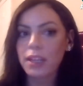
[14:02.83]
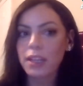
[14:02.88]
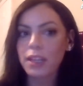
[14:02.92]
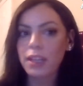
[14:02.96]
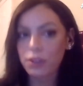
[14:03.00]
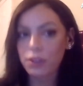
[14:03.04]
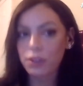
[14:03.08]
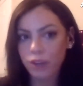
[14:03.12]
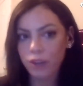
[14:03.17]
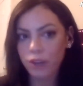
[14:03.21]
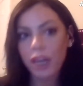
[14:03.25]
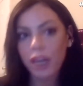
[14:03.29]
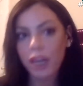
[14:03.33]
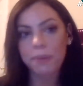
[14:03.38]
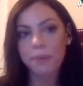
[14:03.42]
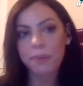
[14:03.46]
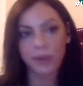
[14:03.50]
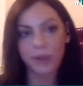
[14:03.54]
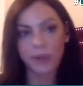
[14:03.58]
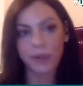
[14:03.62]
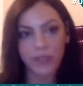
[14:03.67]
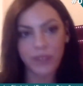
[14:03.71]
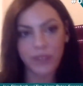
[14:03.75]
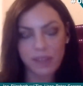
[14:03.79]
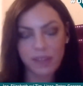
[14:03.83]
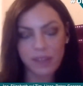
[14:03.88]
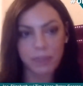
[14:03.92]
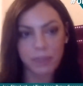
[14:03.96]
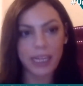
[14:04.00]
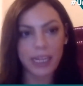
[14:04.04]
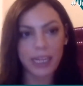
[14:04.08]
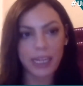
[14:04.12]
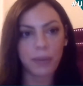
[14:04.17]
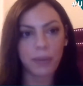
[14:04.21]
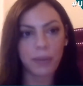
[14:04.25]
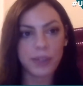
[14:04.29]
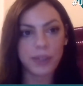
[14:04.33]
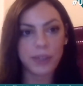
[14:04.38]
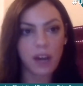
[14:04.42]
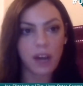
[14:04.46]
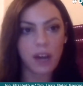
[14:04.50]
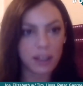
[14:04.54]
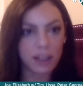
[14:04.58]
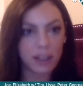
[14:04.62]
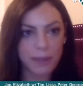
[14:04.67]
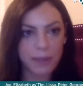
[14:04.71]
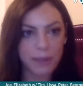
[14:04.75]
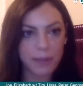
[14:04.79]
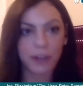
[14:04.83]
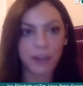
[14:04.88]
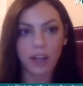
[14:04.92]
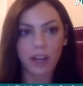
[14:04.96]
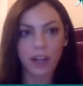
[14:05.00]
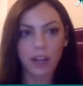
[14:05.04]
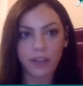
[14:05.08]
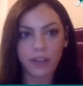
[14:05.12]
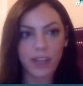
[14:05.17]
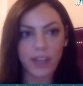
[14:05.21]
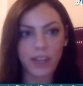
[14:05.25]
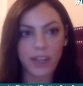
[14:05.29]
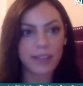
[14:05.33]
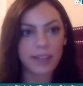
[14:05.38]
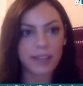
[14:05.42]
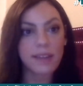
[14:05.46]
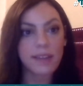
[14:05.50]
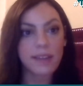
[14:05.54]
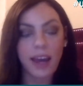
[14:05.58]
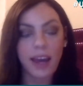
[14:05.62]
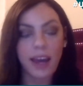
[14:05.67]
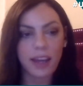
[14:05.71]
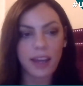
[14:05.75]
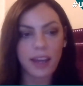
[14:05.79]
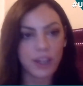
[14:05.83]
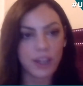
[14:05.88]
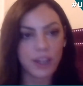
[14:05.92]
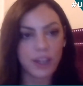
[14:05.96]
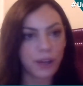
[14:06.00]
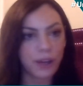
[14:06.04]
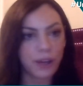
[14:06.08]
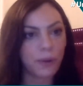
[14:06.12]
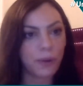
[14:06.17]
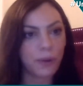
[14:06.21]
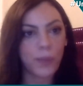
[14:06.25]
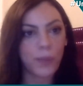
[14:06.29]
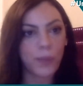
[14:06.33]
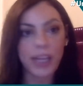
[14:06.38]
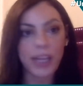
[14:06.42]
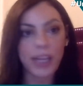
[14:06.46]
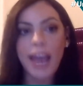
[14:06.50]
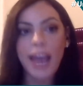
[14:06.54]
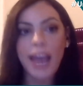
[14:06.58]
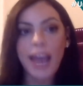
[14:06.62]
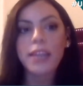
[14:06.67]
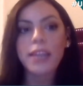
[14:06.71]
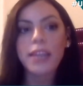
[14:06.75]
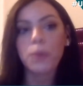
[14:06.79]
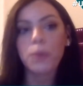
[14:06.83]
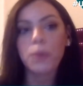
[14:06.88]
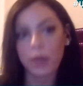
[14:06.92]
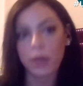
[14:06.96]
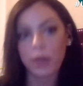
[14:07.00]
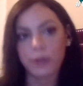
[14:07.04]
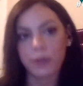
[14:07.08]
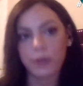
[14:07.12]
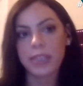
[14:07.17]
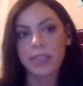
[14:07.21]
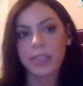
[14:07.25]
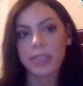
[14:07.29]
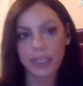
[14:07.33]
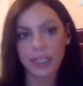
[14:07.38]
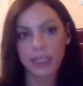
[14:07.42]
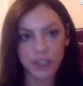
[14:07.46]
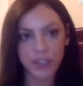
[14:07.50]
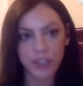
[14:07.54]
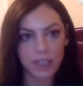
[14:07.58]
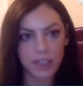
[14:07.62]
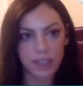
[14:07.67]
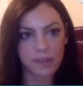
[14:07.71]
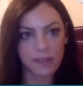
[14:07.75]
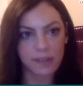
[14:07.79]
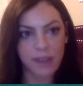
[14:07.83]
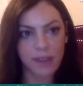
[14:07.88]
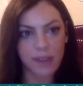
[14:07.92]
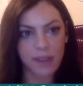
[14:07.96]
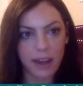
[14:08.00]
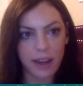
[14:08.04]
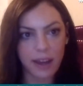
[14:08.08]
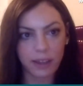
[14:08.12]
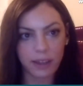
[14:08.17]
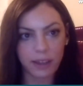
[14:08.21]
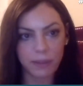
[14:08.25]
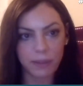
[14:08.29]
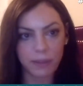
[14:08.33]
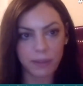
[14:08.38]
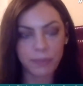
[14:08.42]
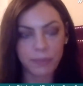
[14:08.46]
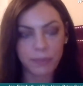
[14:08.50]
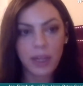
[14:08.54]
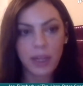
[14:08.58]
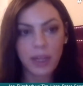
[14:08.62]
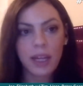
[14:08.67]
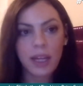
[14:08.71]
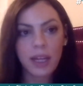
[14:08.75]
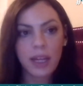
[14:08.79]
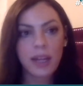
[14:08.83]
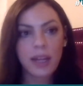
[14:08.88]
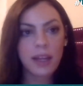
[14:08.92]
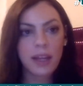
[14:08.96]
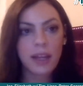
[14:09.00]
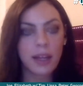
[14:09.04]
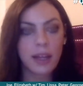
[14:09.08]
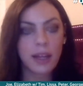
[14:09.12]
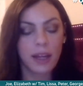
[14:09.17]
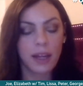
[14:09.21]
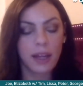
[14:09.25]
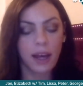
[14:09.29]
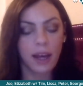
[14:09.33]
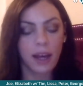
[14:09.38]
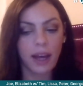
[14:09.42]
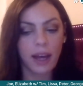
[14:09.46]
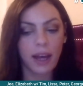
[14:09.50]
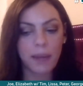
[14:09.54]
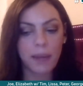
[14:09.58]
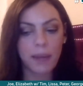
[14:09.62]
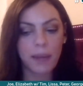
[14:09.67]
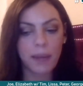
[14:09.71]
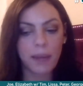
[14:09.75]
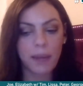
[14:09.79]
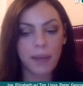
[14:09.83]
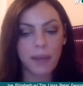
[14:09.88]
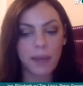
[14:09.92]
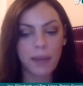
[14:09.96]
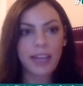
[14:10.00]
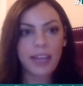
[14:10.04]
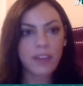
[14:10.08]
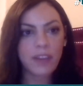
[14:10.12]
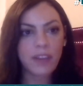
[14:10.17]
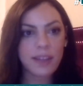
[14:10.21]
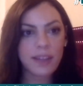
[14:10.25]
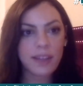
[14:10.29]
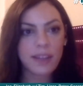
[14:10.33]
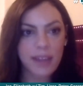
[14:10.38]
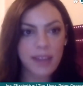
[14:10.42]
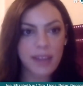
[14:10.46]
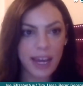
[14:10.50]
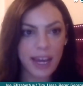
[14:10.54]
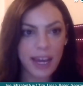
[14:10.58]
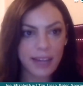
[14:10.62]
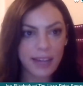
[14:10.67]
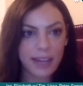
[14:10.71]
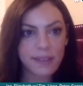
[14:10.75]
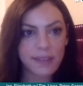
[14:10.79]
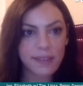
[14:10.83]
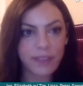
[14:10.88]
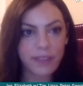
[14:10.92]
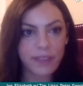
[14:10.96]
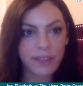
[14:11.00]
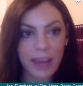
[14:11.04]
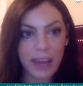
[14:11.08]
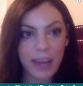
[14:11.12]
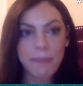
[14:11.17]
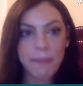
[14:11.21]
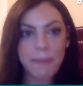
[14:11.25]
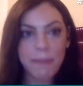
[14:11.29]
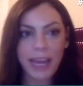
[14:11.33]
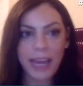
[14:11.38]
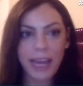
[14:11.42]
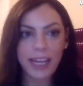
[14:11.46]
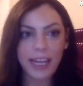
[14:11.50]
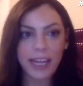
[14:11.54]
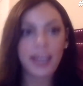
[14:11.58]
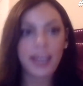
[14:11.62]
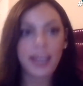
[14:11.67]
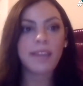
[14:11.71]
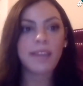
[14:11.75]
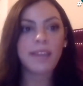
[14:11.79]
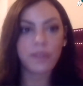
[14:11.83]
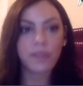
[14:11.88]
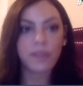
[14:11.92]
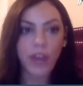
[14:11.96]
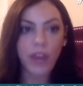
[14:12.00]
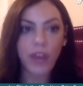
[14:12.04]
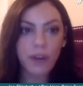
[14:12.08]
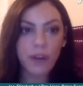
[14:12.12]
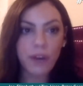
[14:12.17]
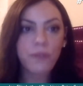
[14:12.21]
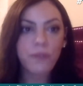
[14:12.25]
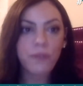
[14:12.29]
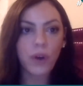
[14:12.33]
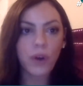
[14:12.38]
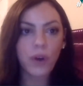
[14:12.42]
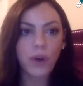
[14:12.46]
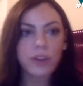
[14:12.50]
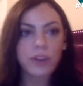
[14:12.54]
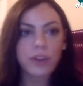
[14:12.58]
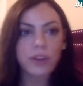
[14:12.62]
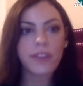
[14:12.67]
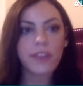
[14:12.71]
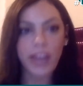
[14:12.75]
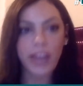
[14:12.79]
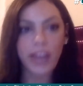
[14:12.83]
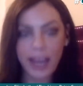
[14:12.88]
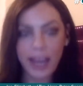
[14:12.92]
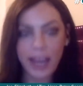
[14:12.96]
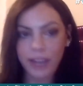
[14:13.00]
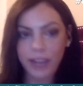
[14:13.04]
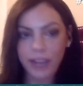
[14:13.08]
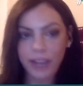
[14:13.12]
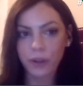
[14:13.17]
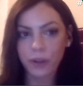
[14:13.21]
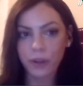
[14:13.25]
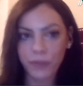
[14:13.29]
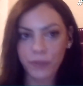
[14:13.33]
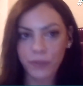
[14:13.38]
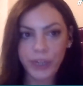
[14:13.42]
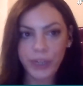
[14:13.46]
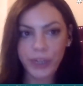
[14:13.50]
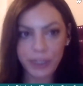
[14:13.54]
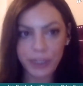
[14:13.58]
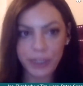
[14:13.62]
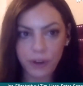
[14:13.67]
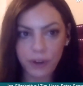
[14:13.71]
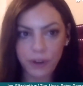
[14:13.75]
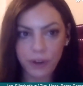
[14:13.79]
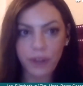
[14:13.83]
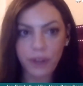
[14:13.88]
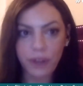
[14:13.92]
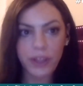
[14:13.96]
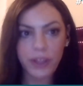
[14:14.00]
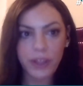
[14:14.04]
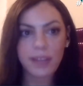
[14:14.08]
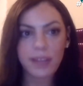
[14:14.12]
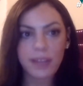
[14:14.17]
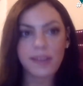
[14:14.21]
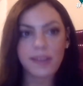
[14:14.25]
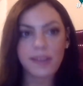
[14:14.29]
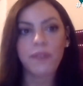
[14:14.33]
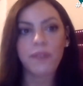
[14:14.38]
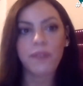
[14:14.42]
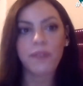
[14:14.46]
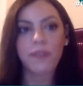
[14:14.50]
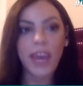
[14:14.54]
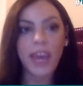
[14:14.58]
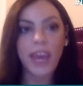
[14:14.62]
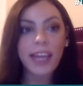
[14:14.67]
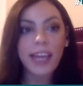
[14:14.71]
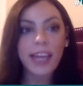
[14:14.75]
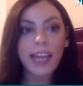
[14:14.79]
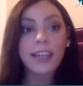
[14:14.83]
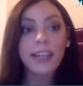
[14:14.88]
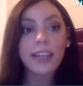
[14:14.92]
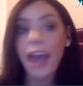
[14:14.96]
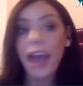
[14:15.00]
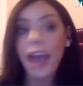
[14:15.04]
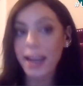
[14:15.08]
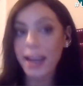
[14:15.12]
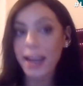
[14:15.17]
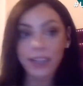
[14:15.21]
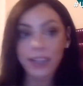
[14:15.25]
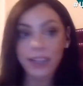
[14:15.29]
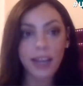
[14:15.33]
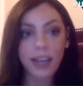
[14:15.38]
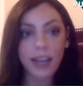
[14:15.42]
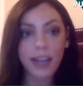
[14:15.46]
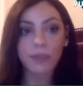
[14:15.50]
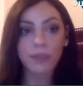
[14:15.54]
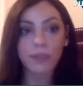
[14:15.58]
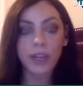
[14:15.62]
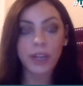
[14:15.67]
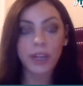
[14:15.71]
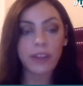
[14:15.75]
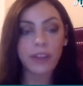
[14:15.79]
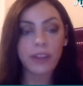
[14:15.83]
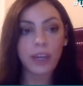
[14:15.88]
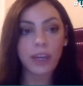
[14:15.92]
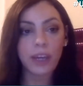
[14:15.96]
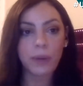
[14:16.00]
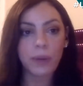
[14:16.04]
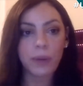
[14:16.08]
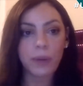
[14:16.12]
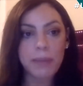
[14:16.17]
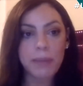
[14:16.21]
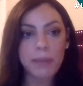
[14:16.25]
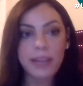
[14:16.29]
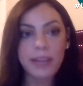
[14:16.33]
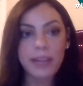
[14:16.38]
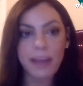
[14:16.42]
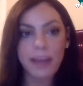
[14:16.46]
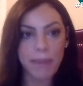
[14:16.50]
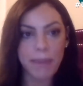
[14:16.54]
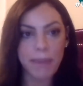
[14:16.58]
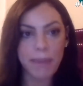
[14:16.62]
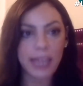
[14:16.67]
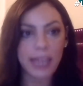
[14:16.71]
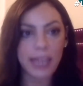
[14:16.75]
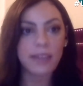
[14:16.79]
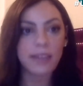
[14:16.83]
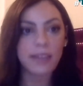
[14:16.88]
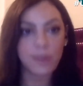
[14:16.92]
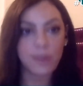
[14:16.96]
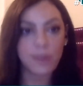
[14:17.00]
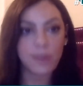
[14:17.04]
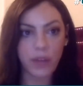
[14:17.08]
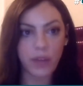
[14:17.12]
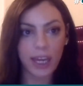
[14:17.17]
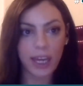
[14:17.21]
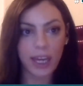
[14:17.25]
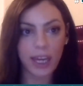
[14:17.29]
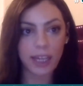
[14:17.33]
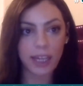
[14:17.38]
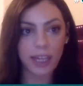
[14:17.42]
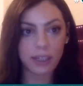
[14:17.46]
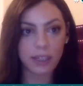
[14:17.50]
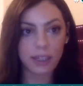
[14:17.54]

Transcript: during our previous meeting, we talked about a lot of things that, you know, I didn't want to endanger his asylum. But in this case, they made it. It's their fault that I could overhear all this. If they hadn't gotten rid of the equipment that made it so that